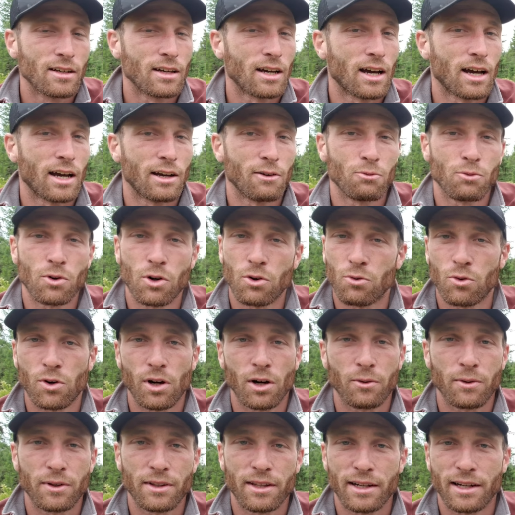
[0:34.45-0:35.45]
Uh, it won't
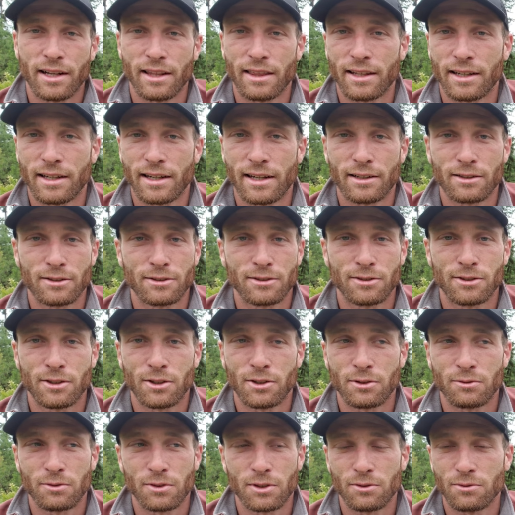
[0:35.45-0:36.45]
work with anything else.
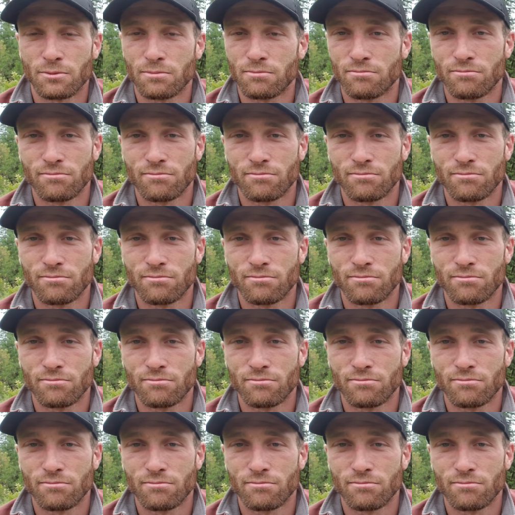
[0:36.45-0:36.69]
So if you